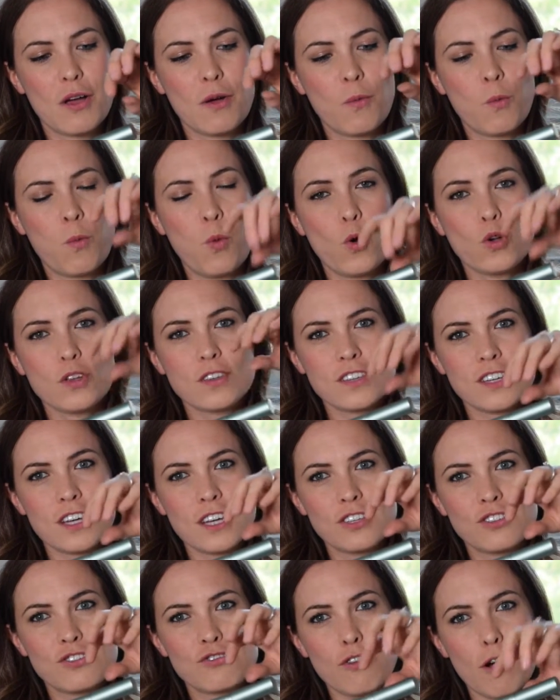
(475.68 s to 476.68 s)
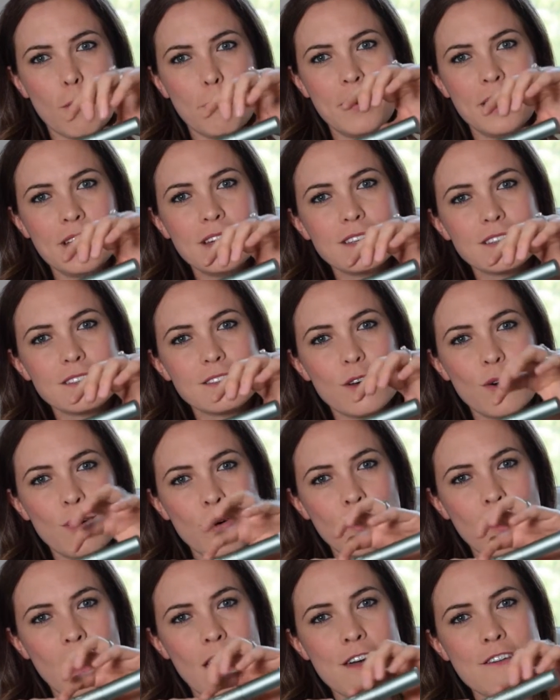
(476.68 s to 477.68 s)
water droplets
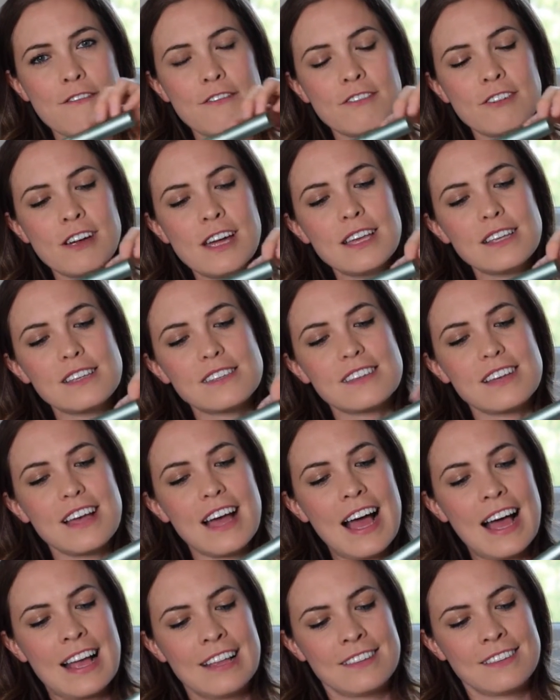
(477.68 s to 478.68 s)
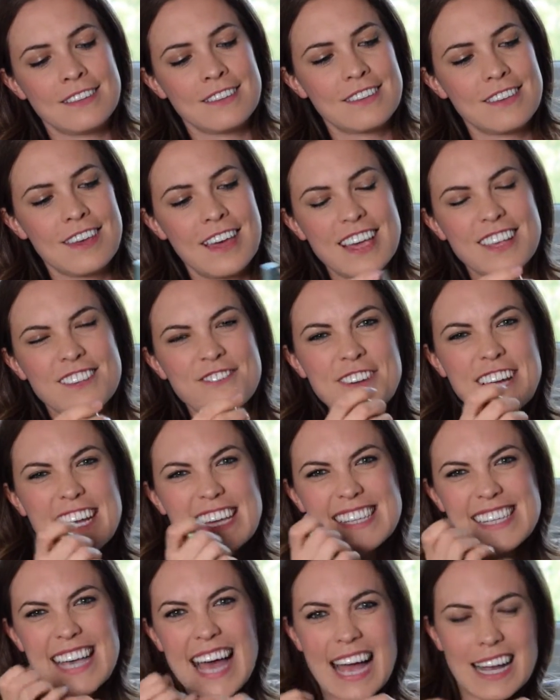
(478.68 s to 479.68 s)
all over it, and it's
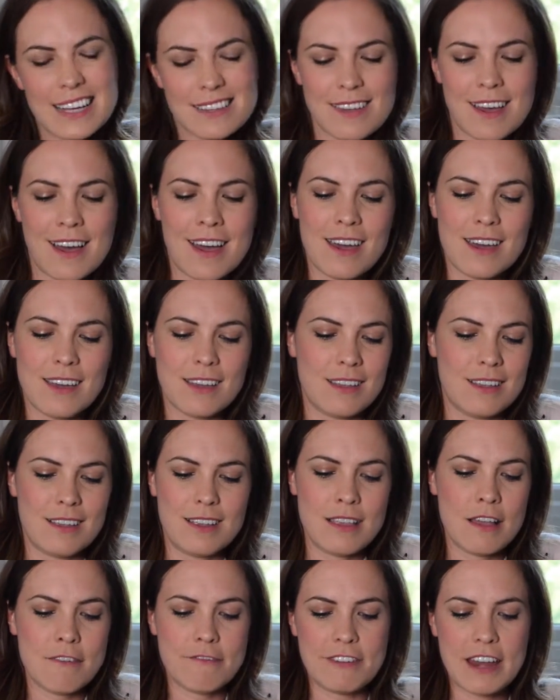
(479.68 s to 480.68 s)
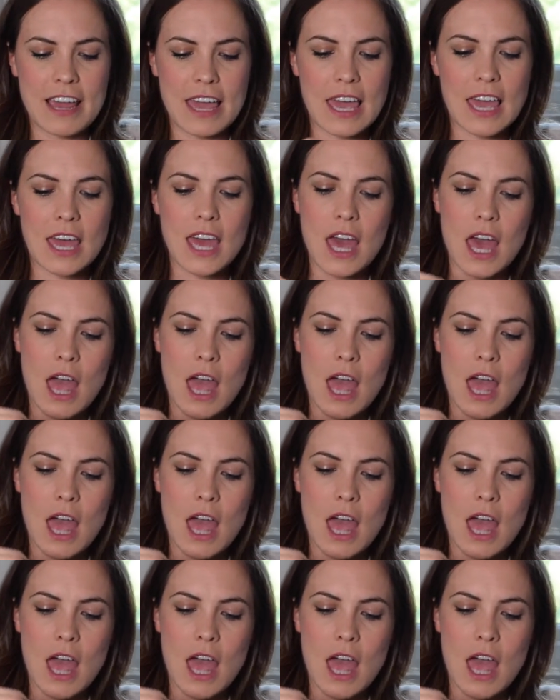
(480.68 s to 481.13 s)
really tactile, lovely.